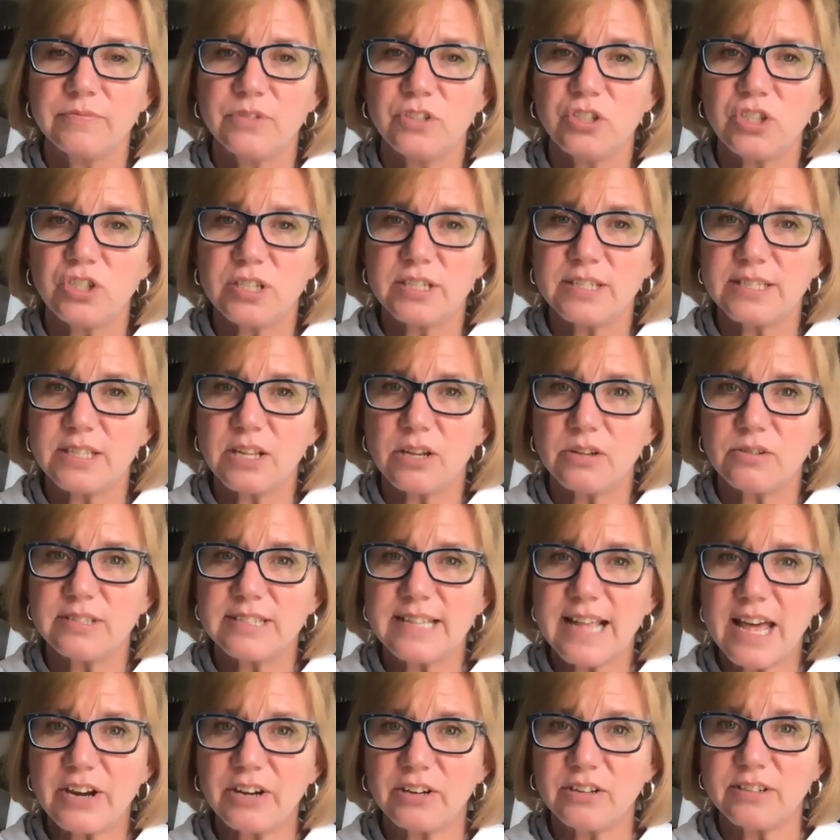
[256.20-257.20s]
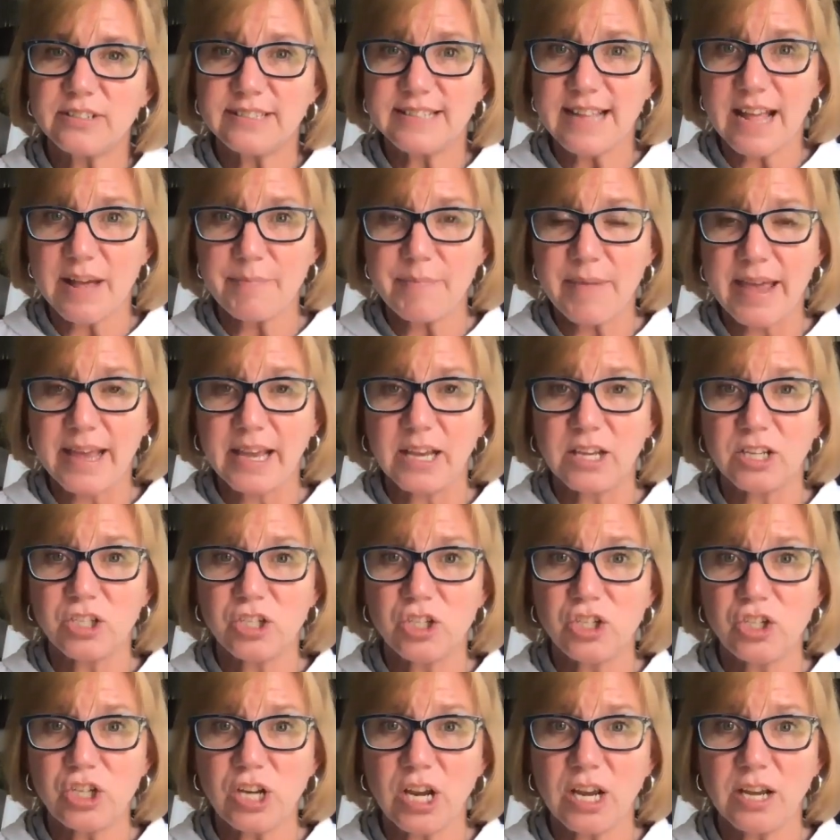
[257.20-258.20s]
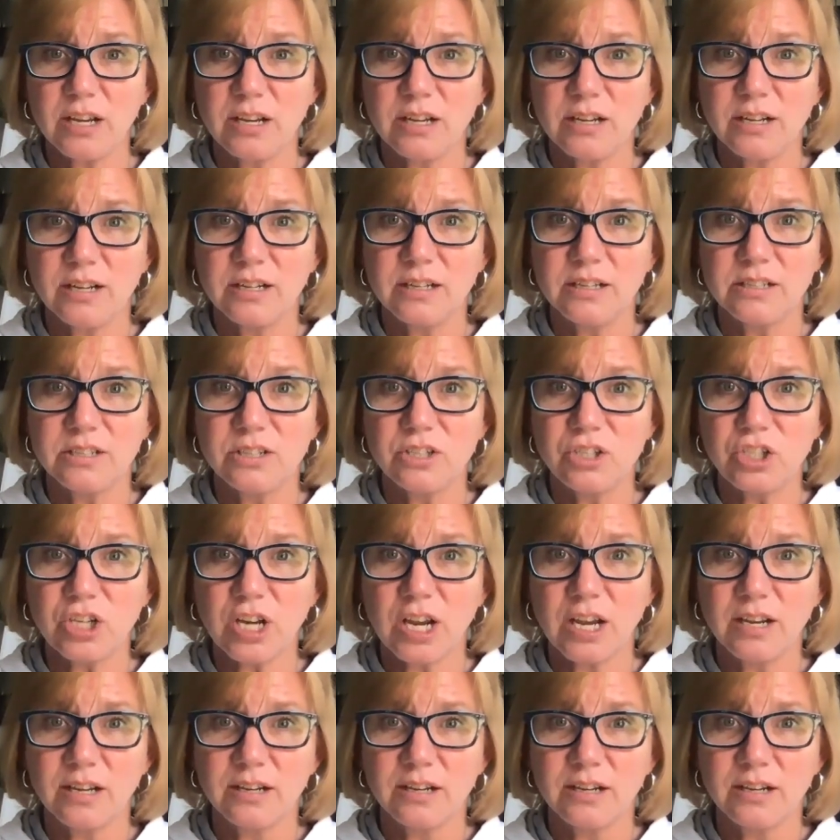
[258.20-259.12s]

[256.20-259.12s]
Just those letters that make ch, ch.